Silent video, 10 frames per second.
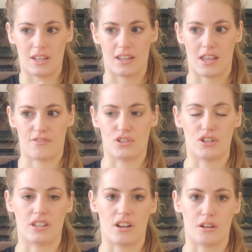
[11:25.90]
If you're
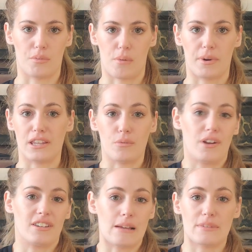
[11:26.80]
doing yoga properly, you
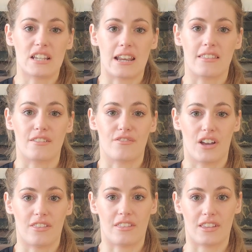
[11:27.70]
won't damage anything further.